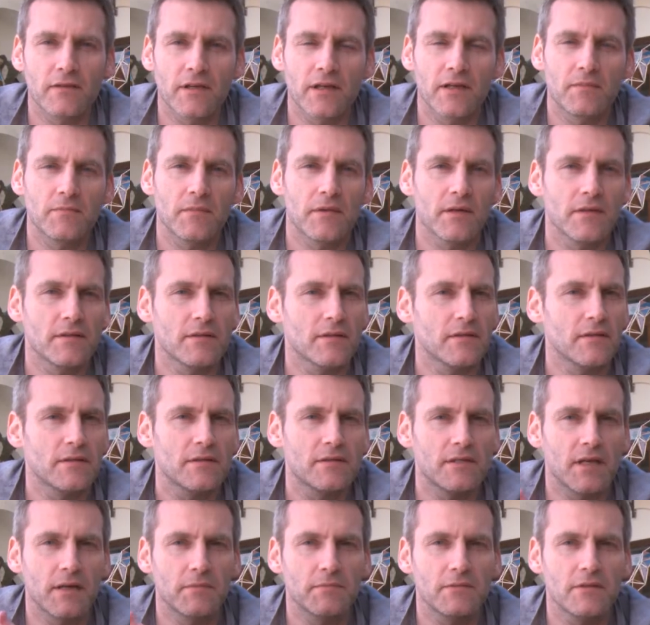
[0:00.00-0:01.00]
I am at the
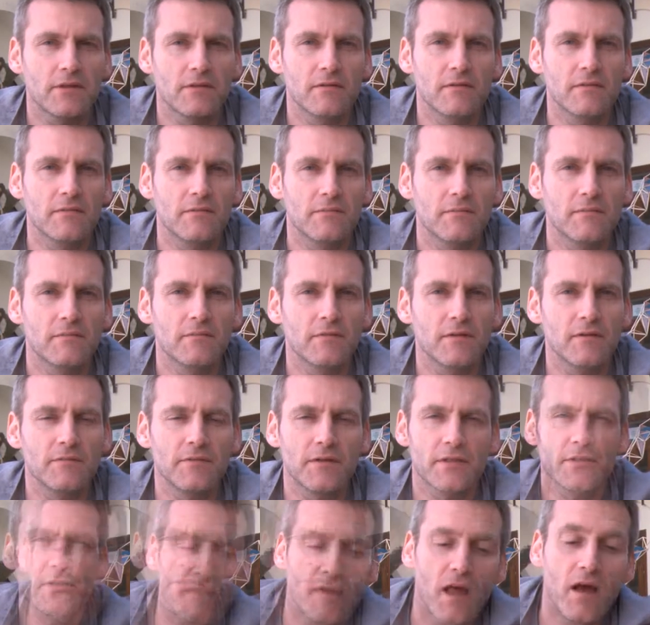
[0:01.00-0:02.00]
Skepto Film
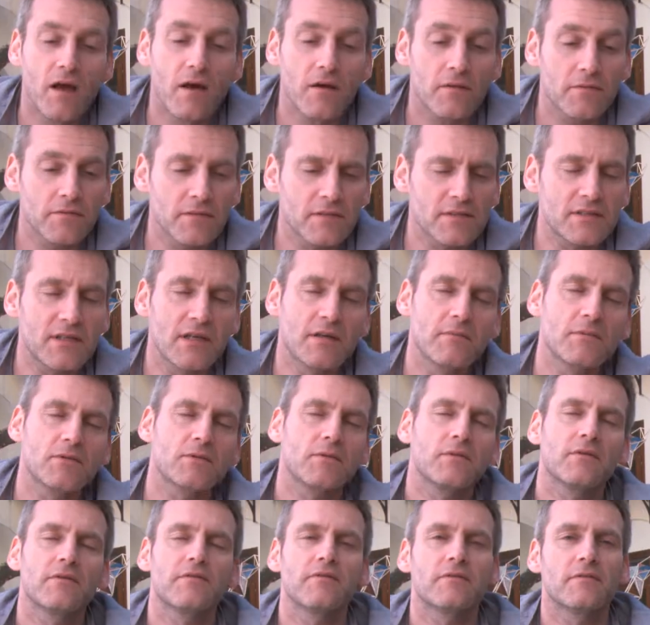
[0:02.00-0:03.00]
Festival. First time
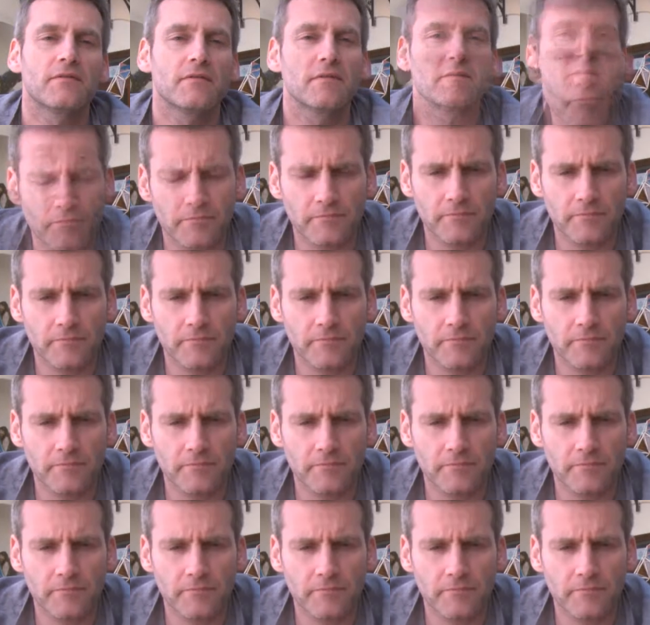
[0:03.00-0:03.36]
was wonderful.